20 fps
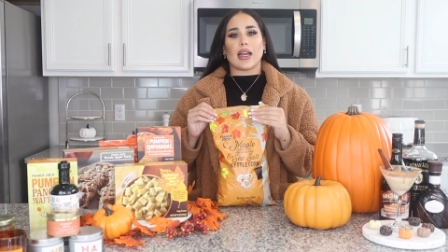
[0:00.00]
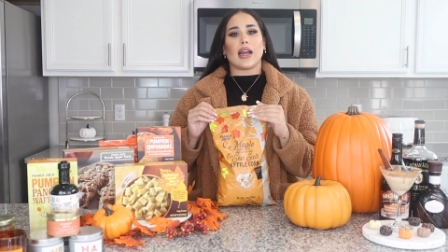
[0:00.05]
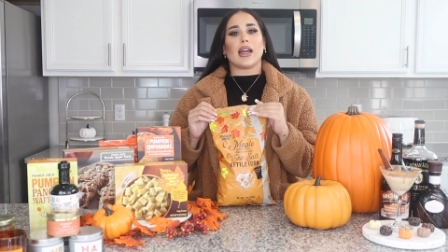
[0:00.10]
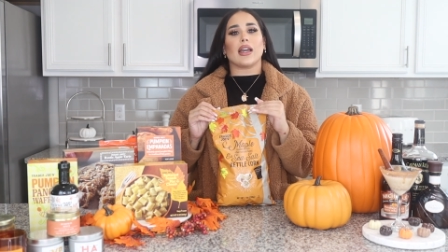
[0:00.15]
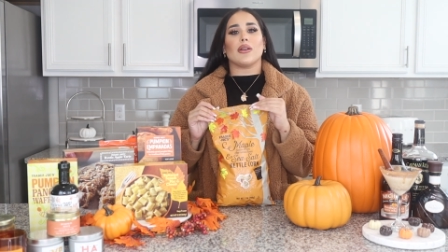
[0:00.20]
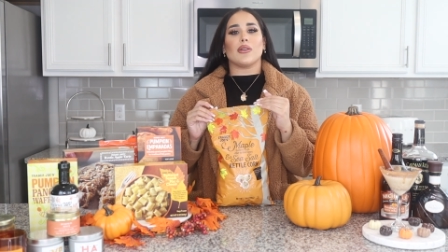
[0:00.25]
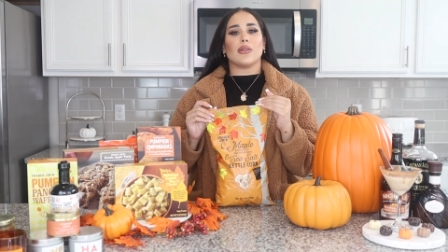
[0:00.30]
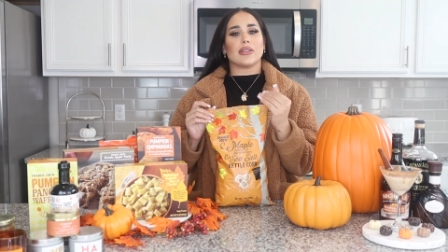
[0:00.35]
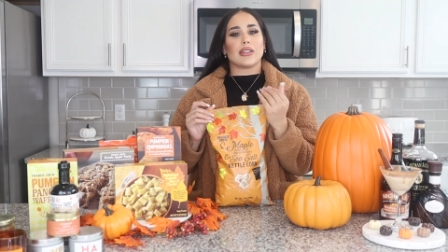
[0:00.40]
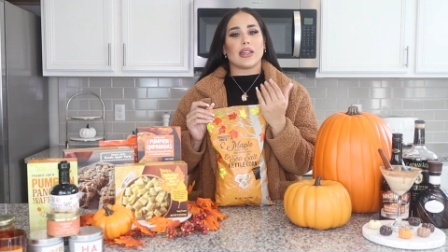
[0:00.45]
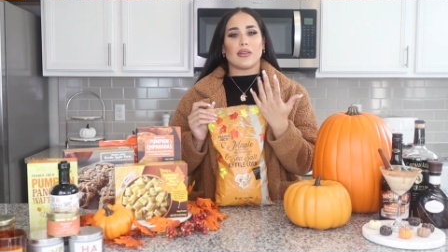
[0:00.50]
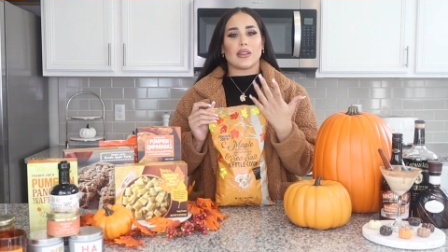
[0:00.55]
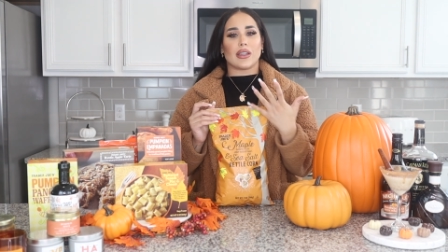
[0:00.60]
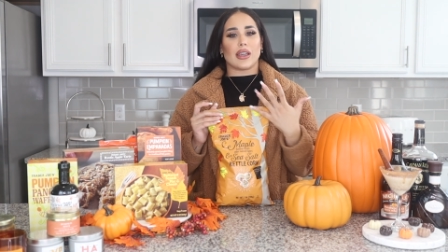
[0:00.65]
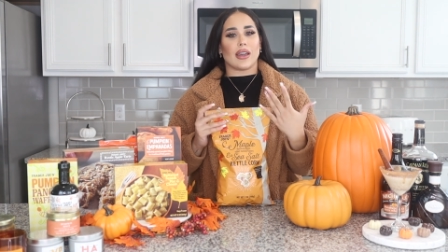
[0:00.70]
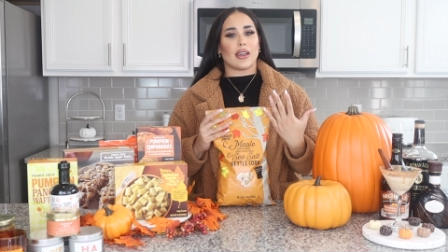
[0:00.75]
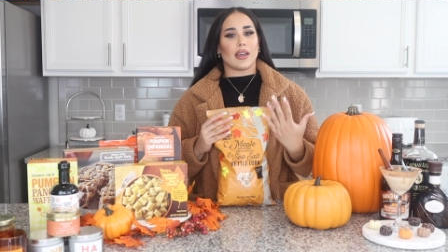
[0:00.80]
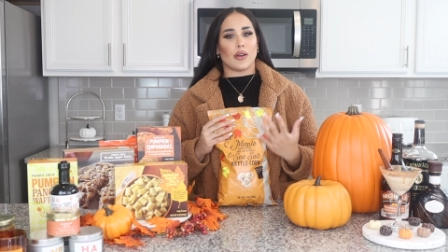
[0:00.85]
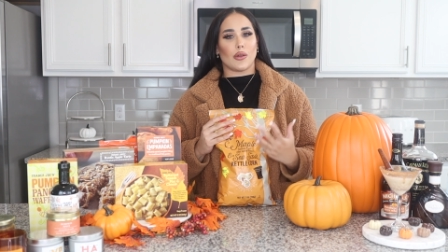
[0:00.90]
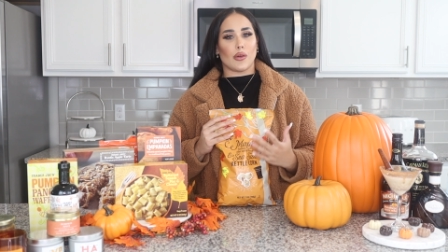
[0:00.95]
I always have to
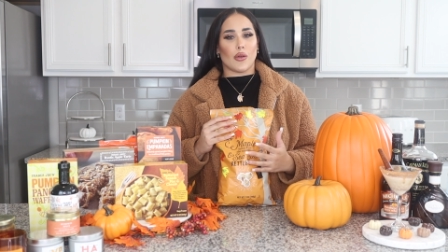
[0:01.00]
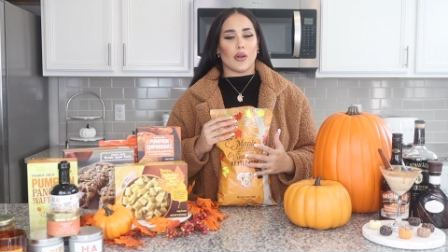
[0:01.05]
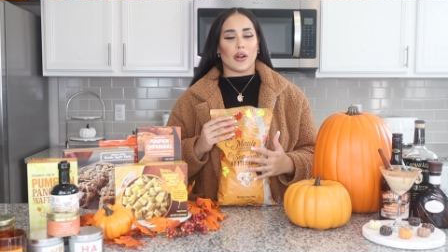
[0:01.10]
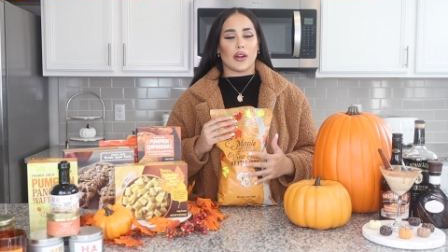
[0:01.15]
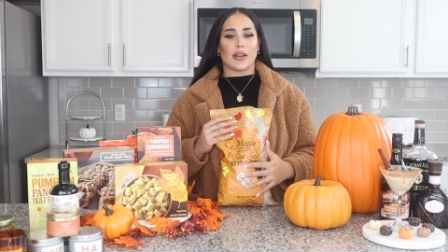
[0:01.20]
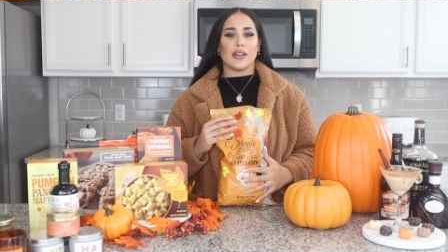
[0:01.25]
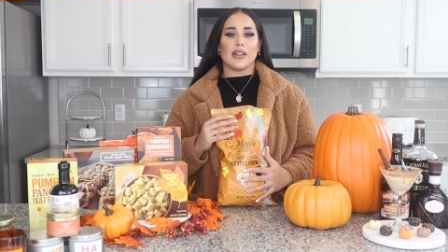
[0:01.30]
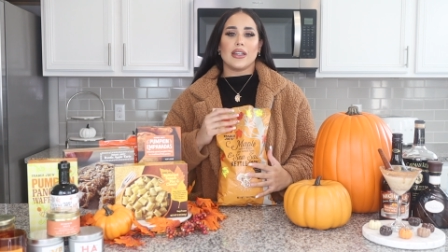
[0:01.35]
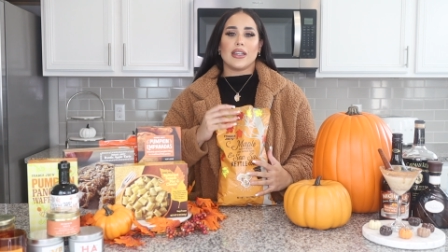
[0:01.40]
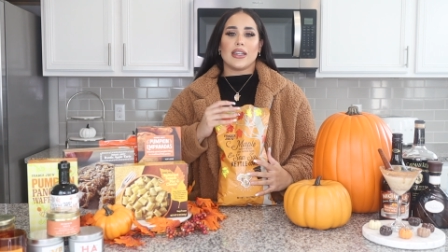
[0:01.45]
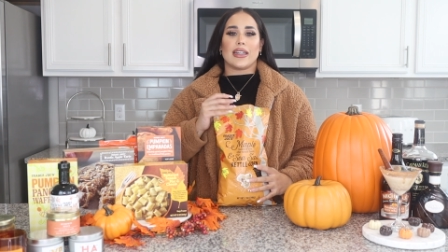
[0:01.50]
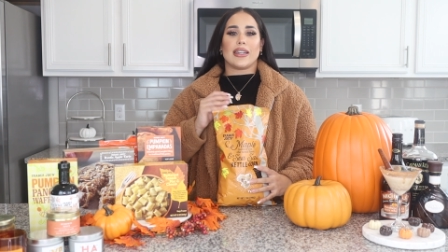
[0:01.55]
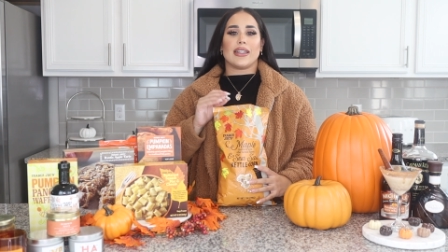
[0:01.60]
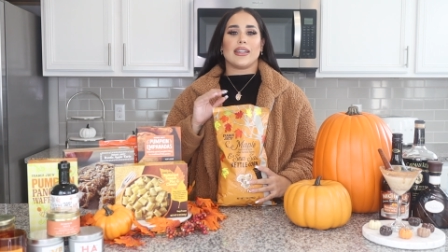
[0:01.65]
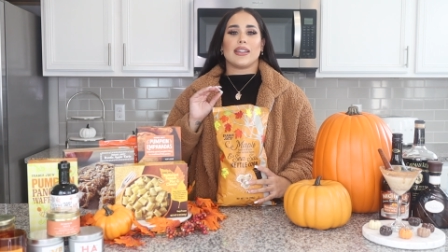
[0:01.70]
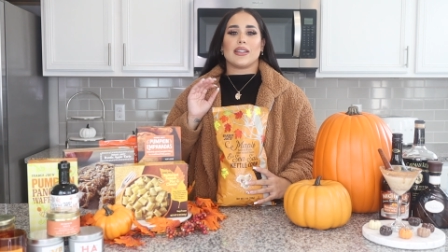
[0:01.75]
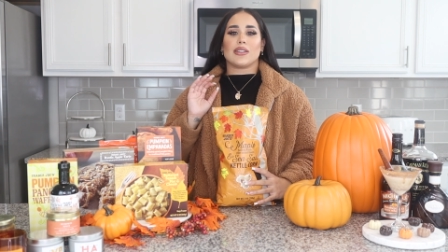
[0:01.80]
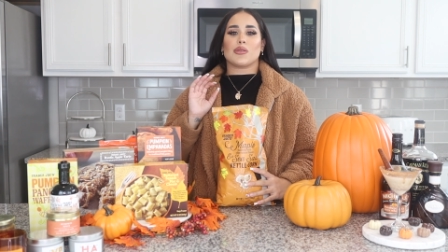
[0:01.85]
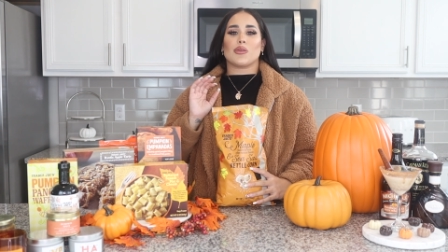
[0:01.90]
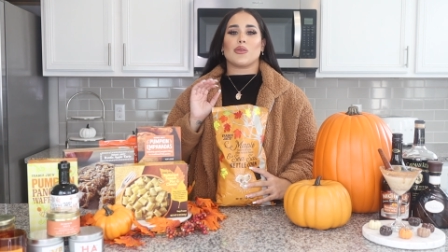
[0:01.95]
get kettle corn. It
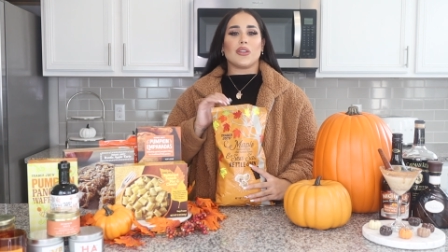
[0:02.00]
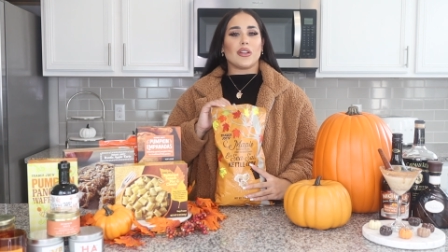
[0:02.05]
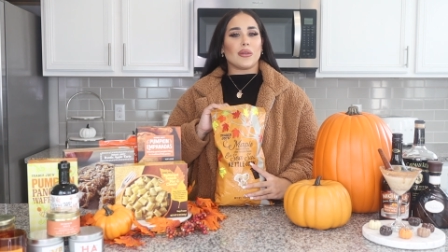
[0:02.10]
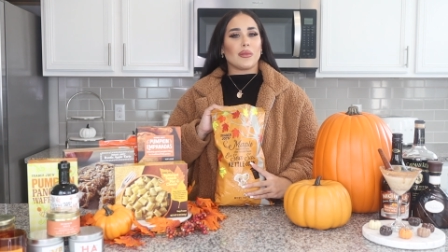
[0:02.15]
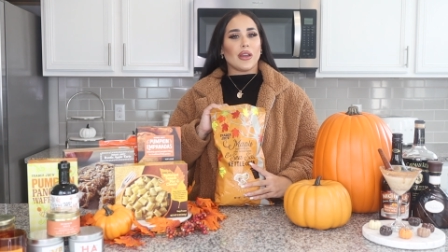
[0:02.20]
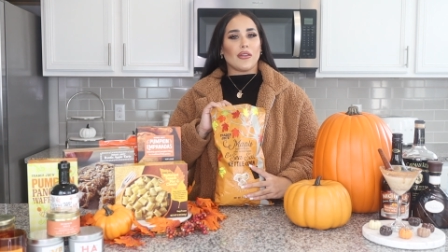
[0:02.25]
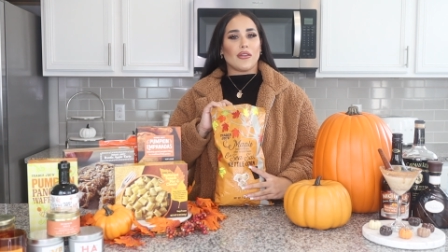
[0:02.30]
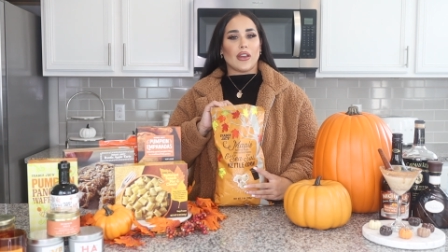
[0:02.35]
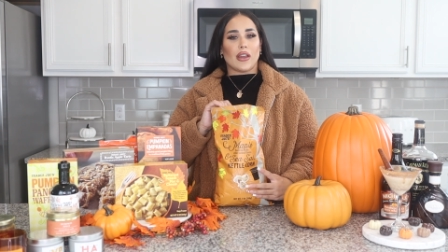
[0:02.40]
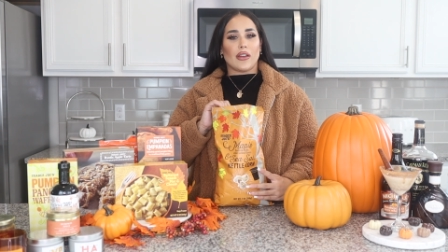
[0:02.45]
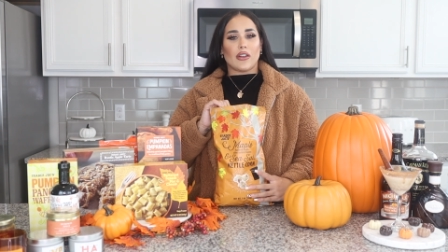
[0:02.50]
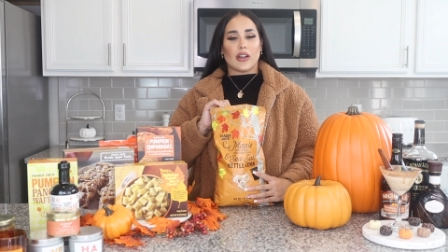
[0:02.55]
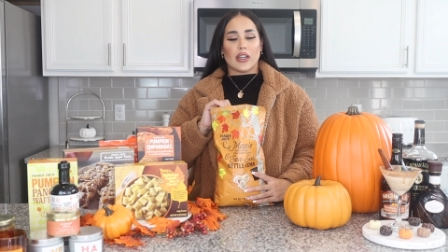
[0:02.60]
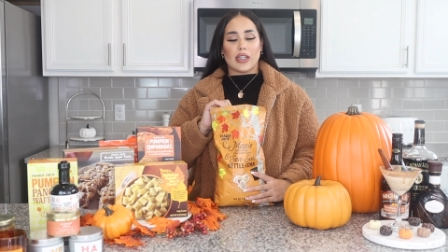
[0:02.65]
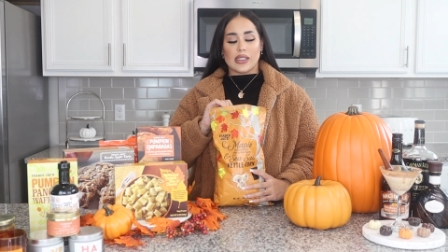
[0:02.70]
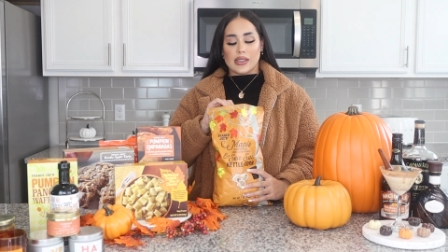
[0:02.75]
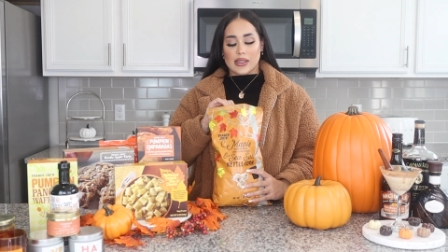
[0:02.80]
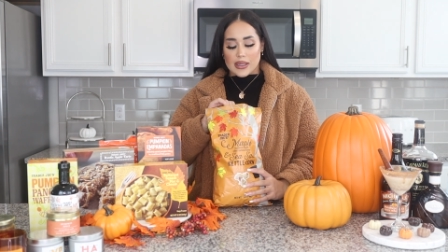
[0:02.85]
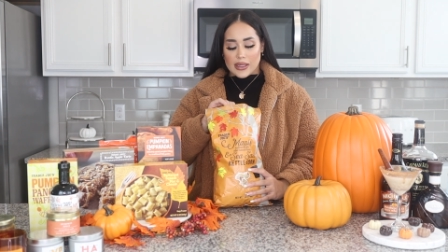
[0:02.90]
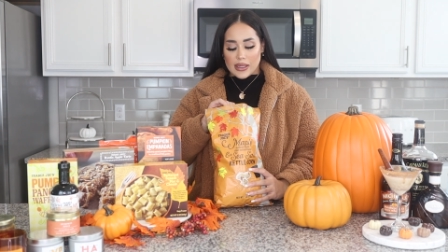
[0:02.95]
is one of my
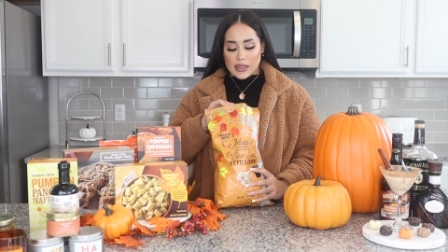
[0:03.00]
favorites.